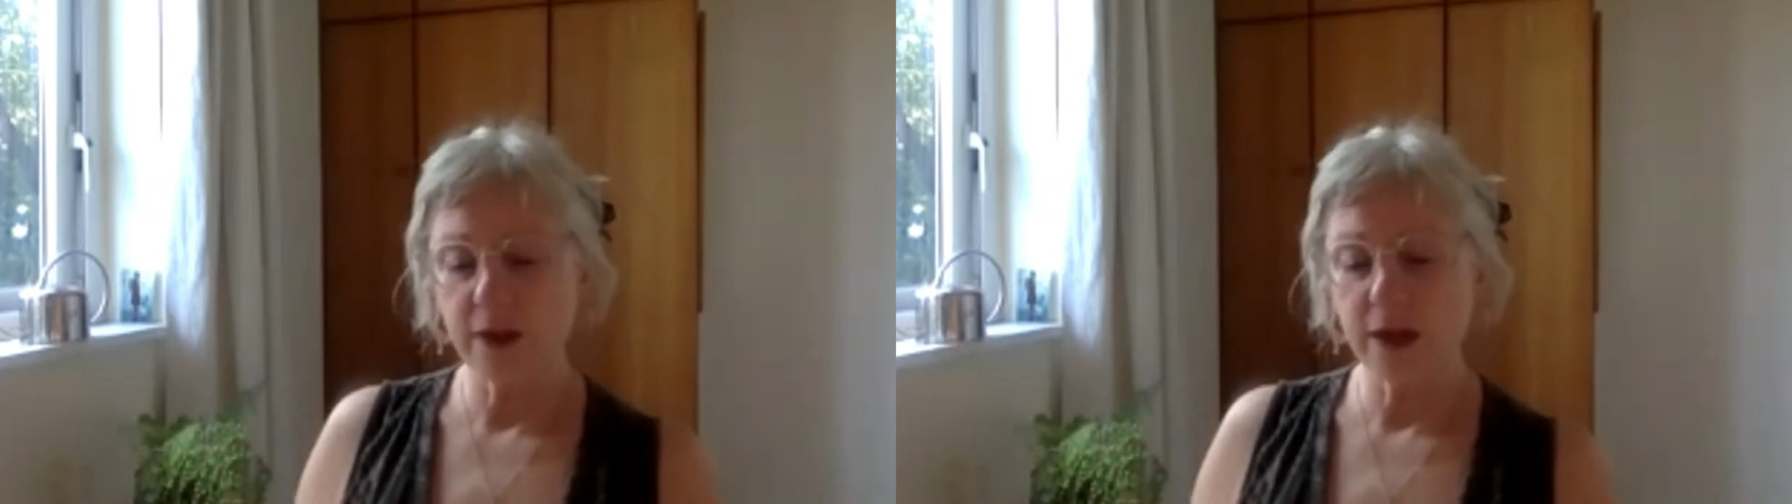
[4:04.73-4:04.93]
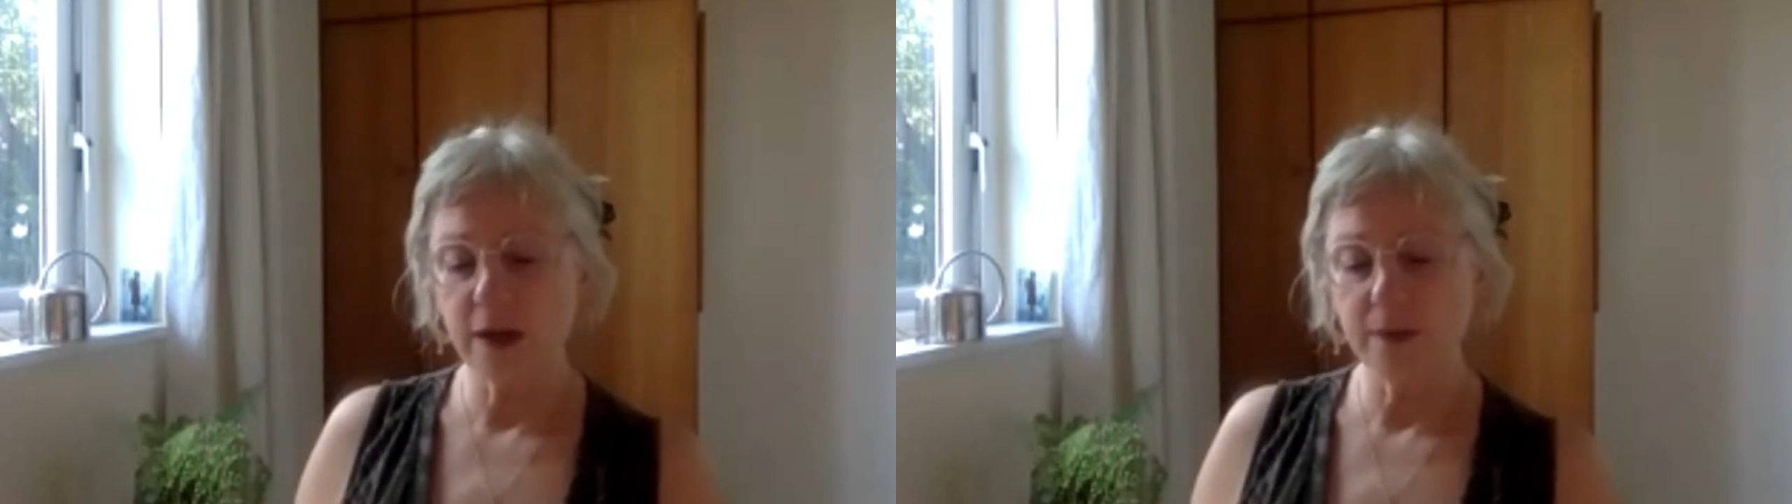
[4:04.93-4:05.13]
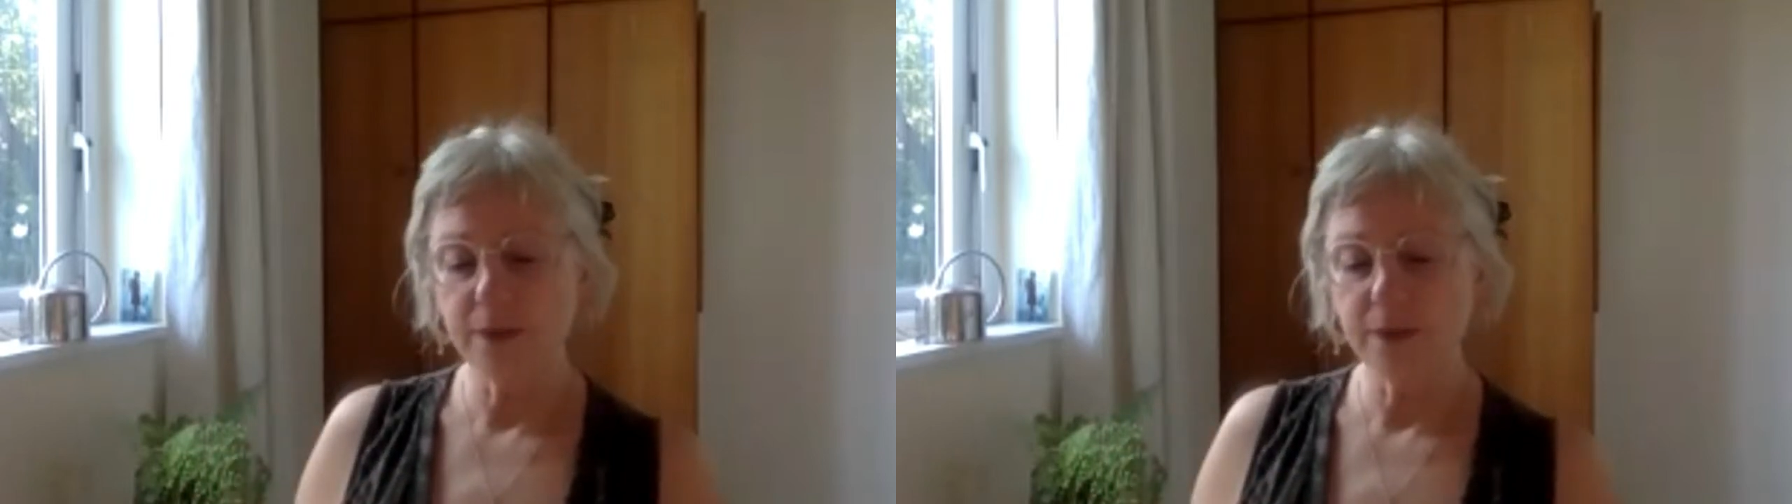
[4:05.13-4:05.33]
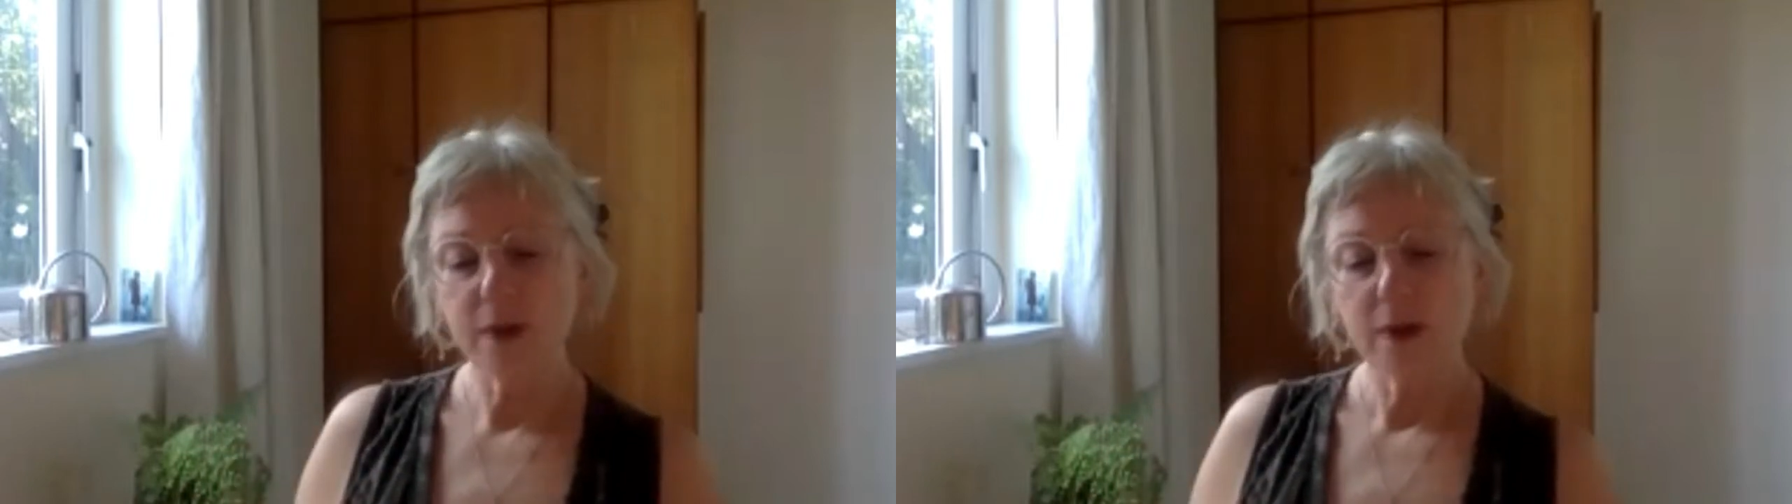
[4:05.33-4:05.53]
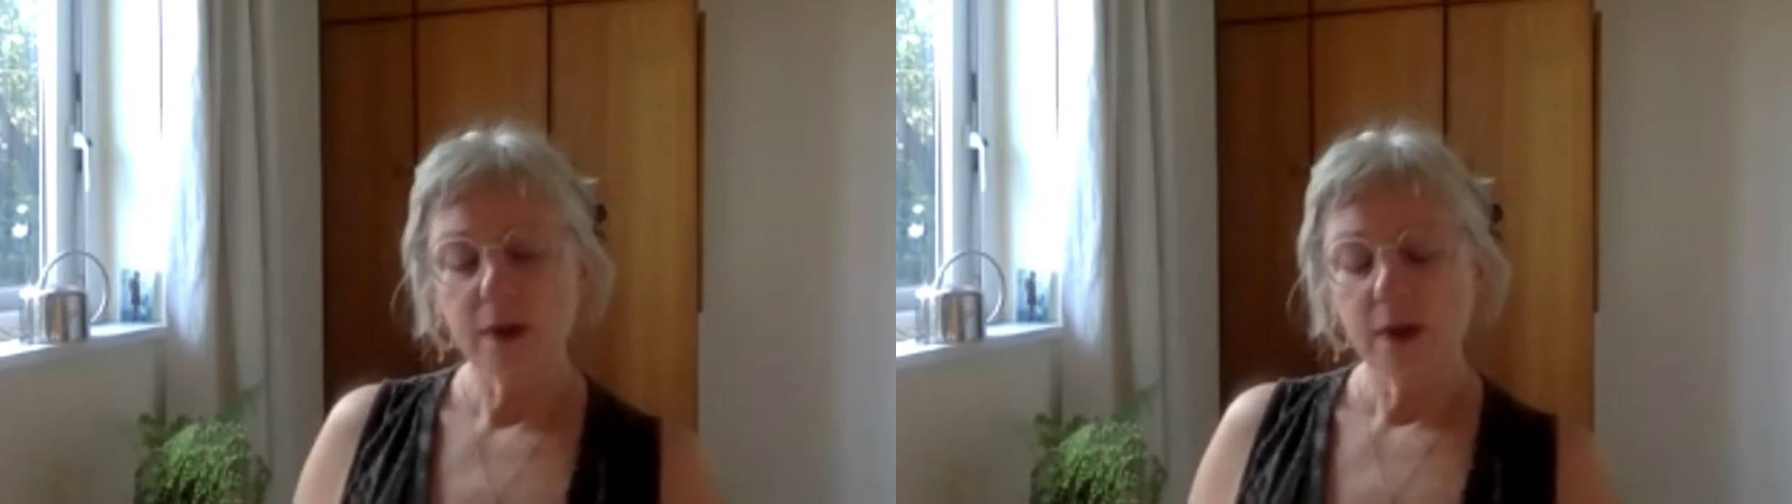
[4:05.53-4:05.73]

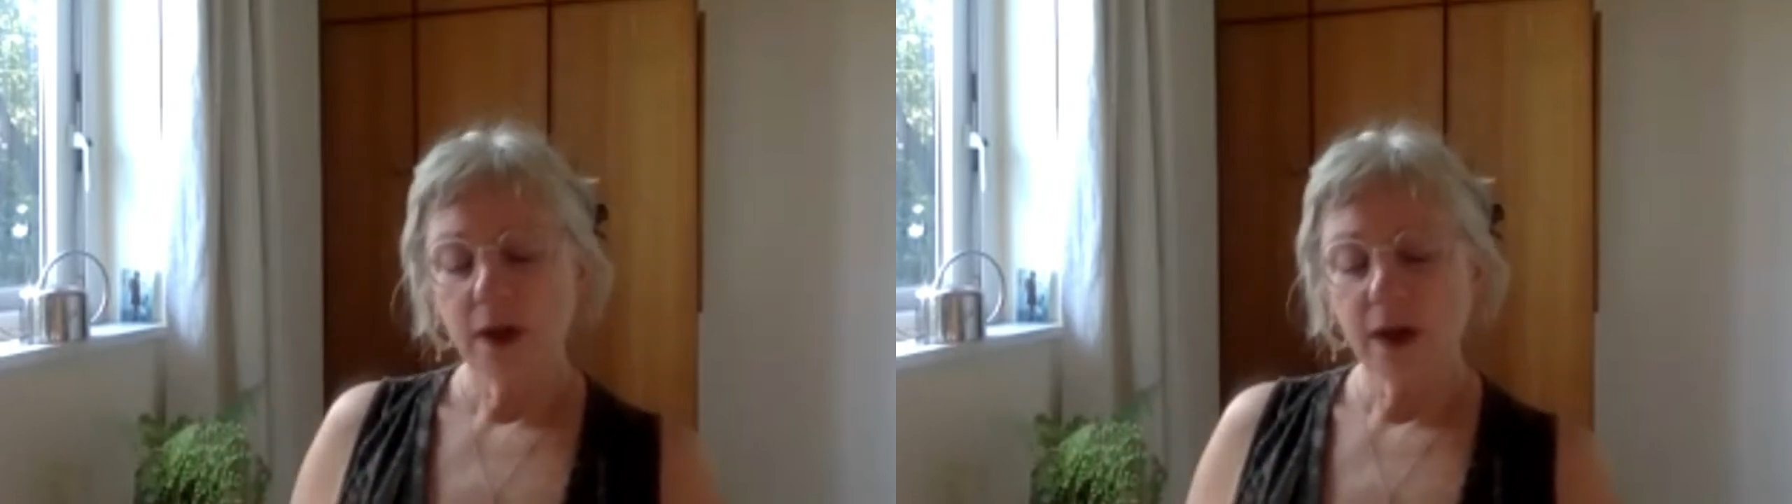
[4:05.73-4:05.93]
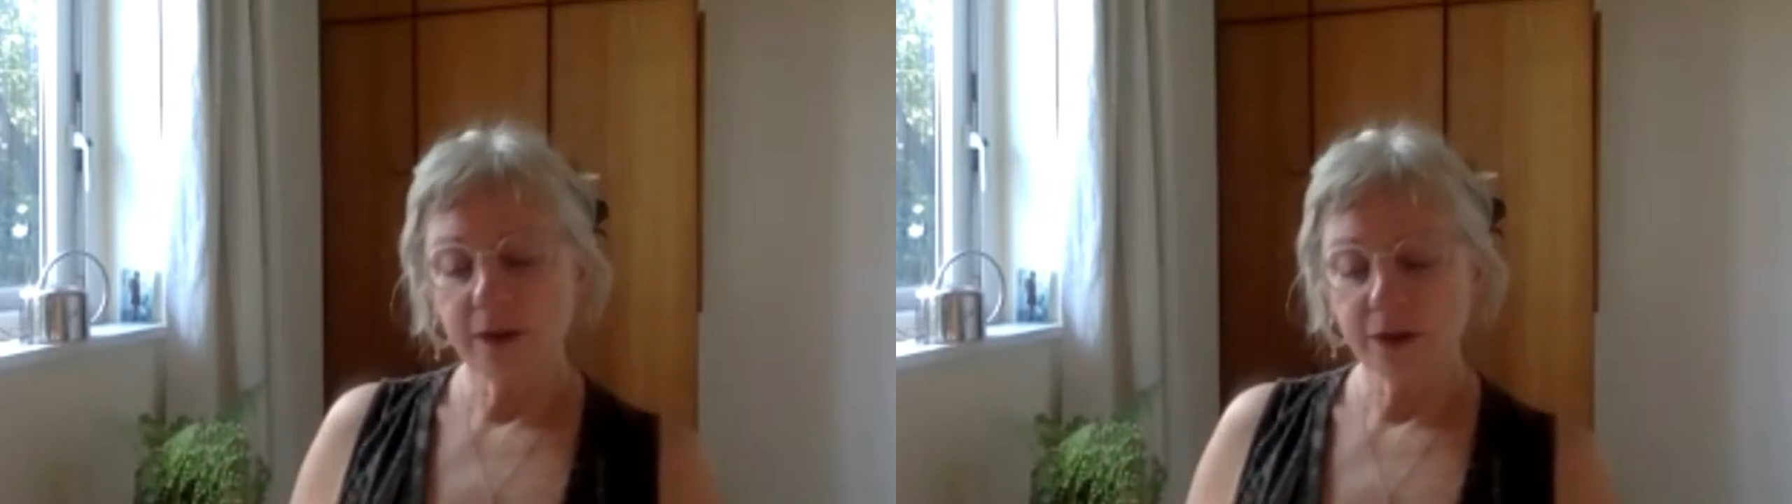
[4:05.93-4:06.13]
of